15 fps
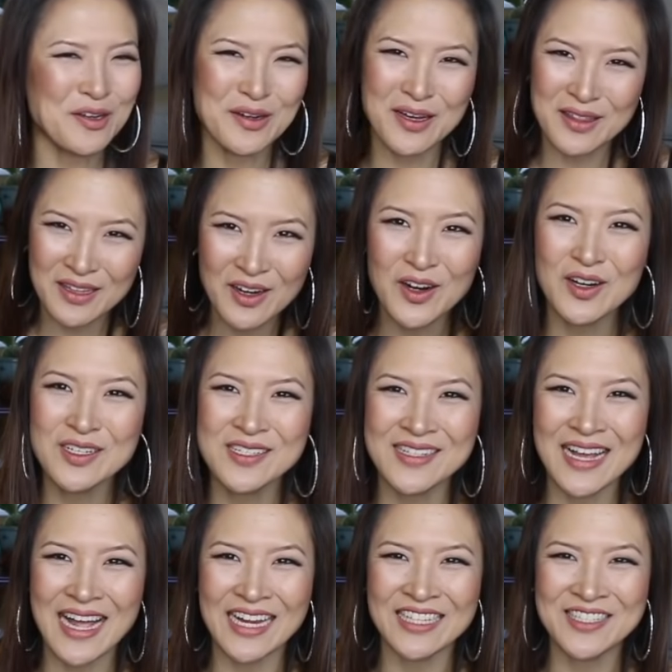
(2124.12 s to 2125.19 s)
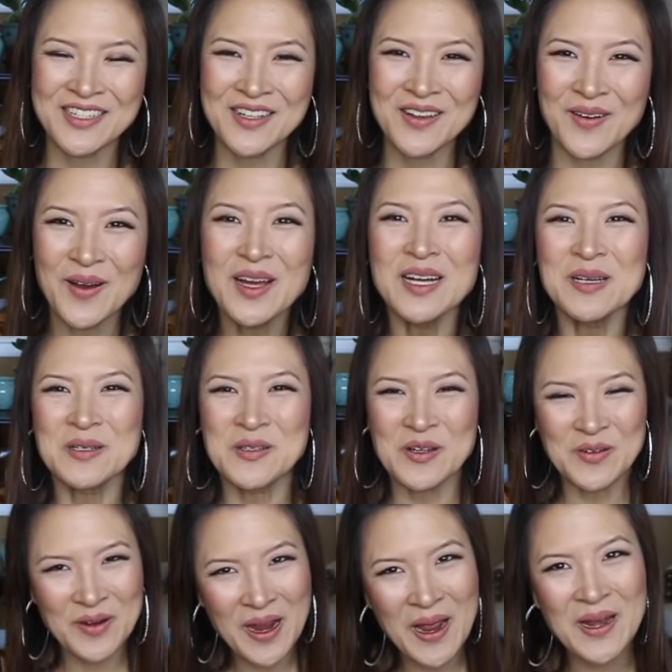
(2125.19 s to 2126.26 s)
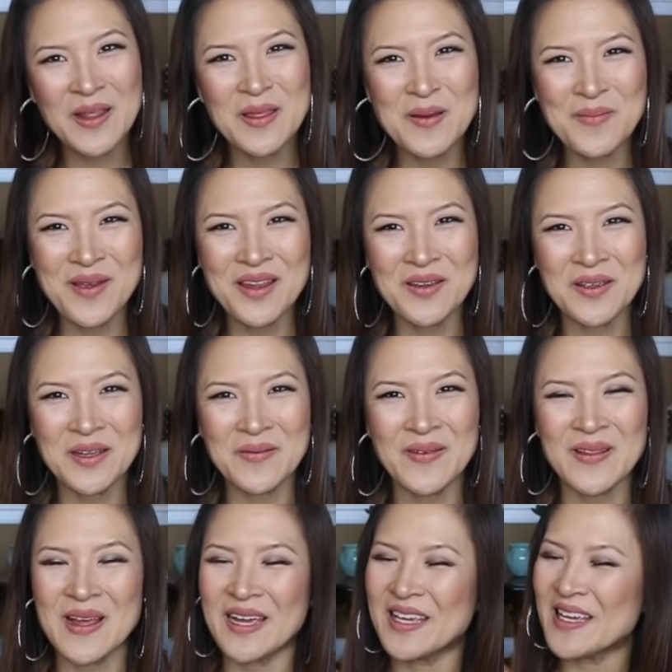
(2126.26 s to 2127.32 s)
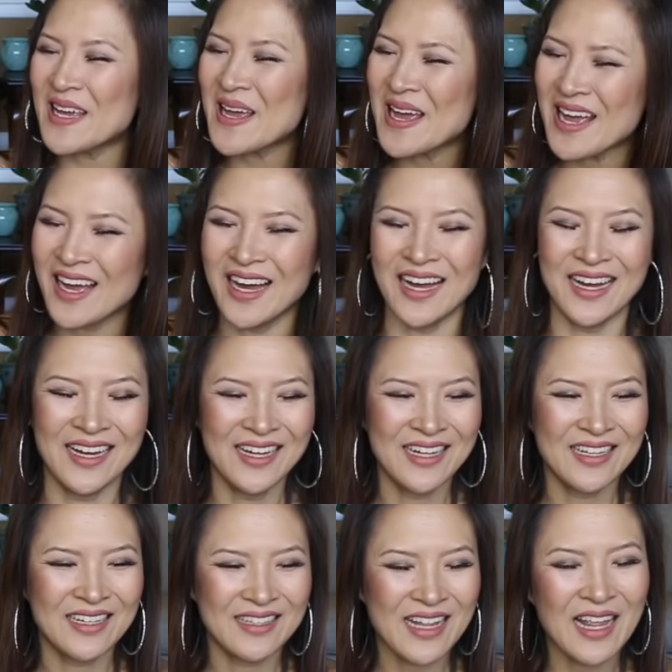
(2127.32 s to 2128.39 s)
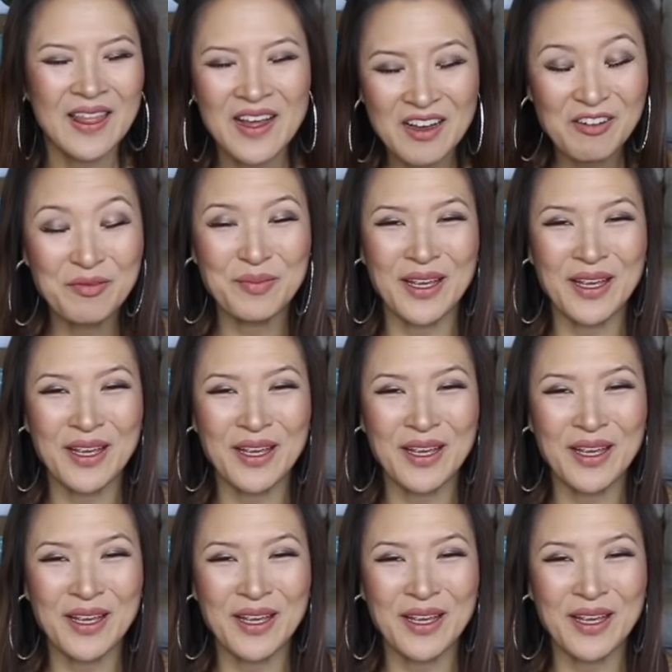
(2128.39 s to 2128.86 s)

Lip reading: you're on her side too. So right in the middle, you're gonna be like, yeah, they love